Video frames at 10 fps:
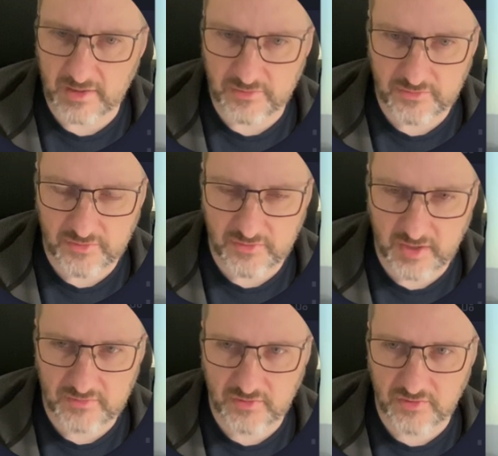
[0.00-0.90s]
detector
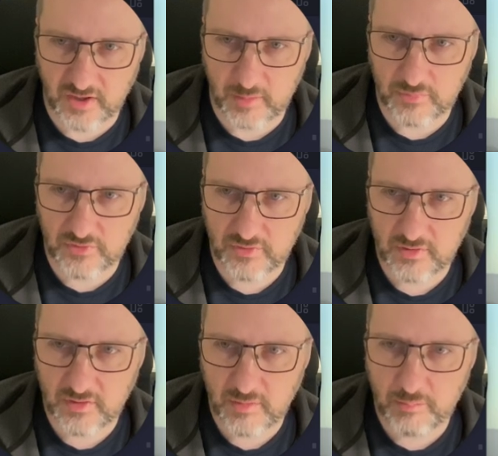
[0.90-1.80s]
types.
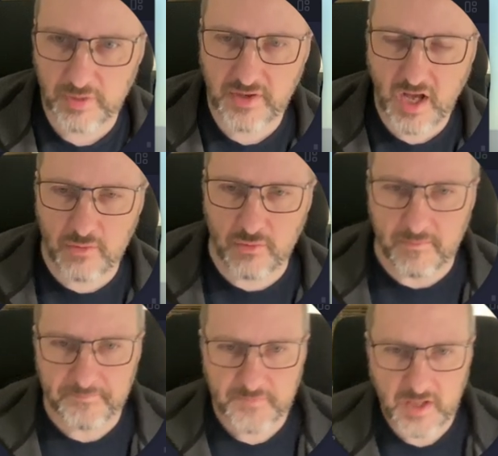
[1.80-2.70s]
But no,
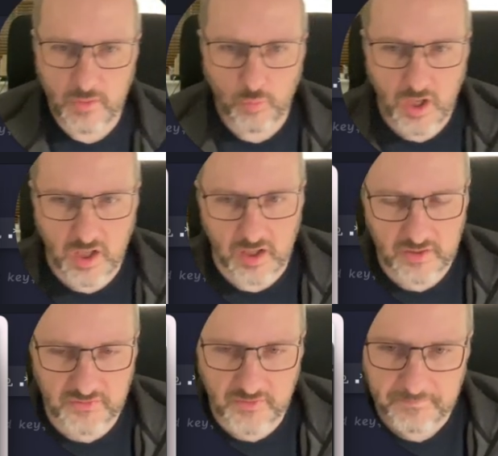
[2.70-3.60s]
it worked.
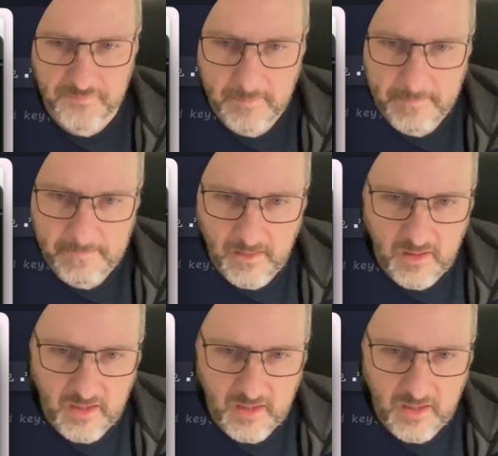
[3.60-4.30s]
It